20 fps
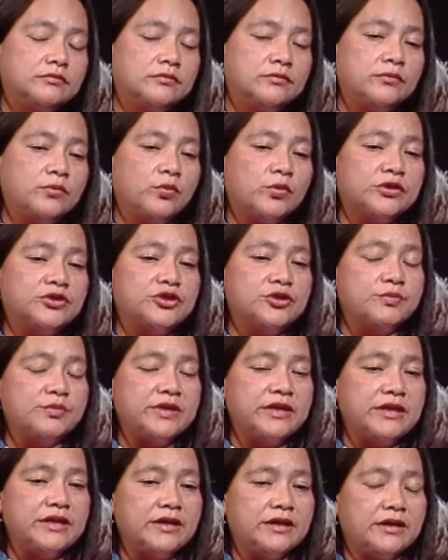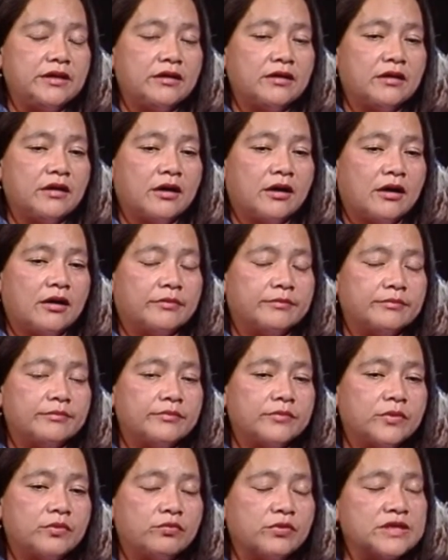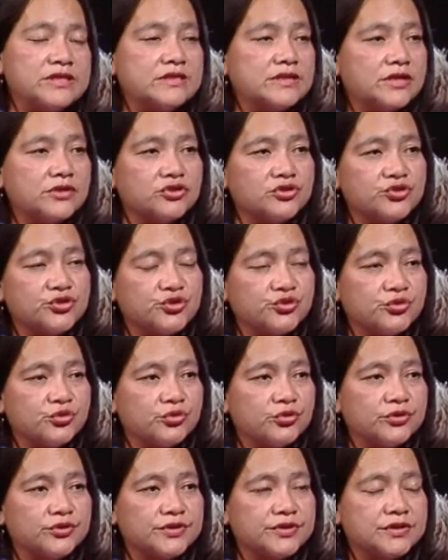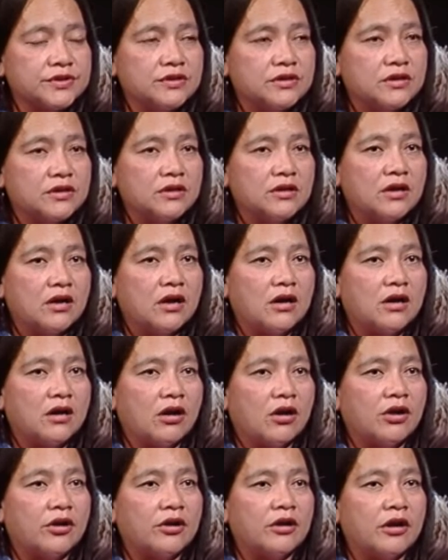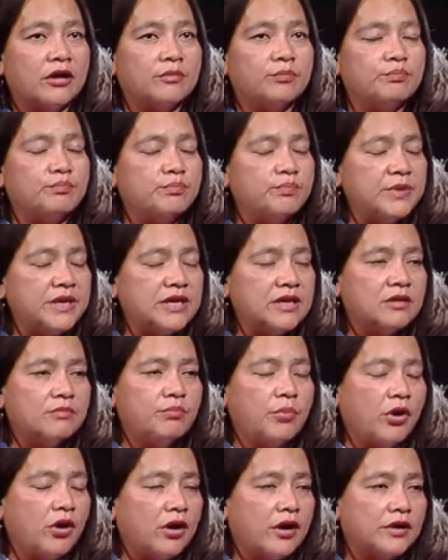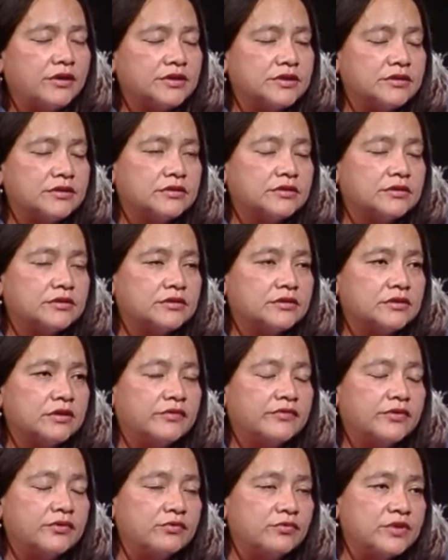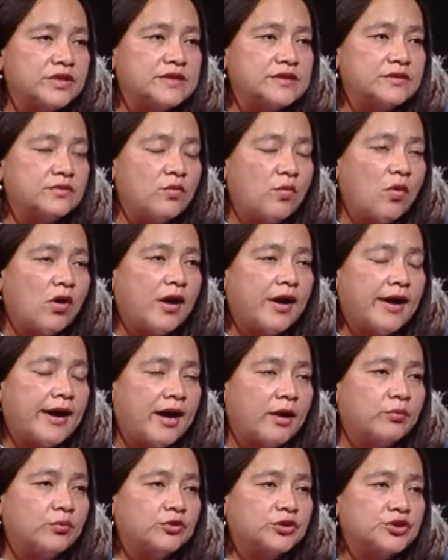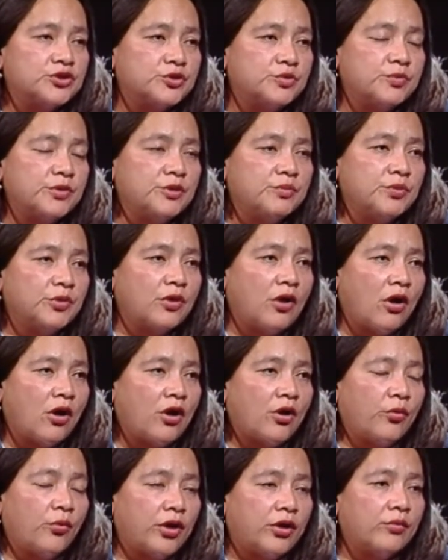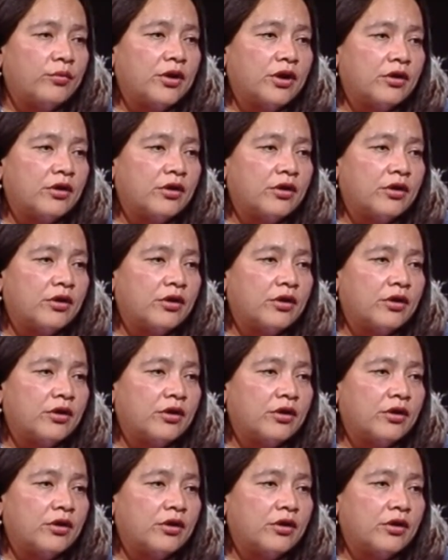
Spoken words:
Well, to me, residential schools are a big part of the reason why Aboriginal people are where we